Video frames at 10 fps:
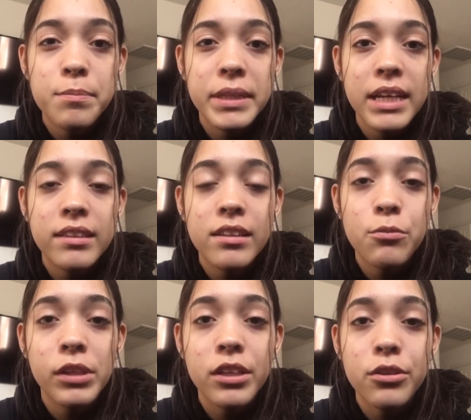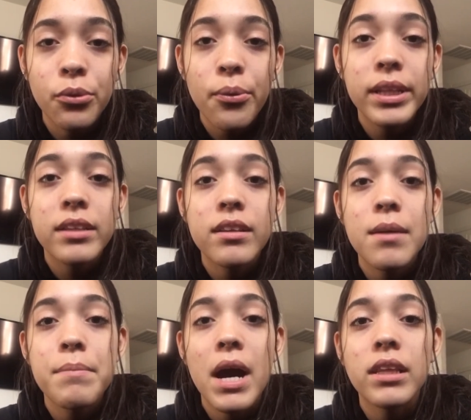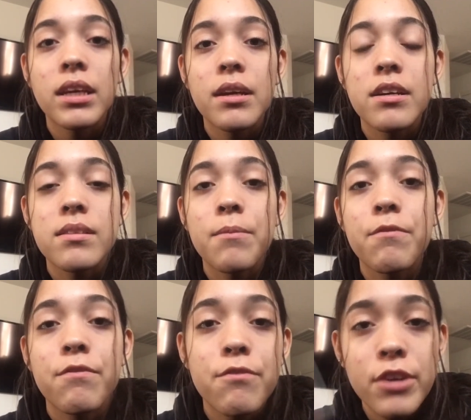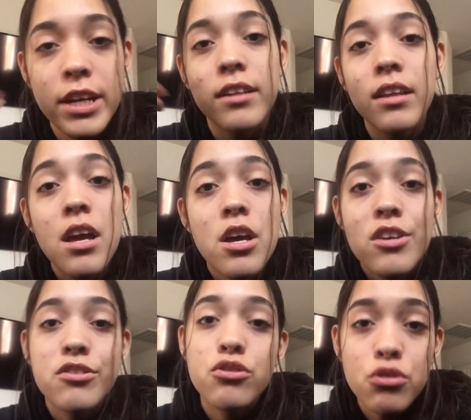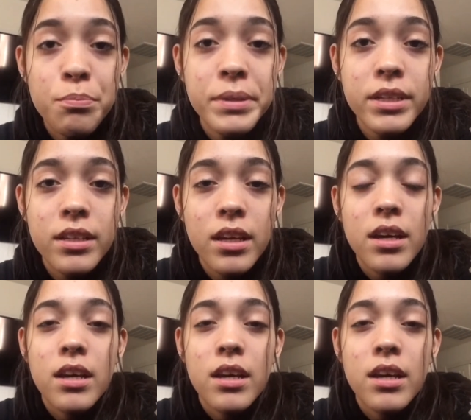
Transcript: but I didn't really do anything about it because I'm freaking stupid.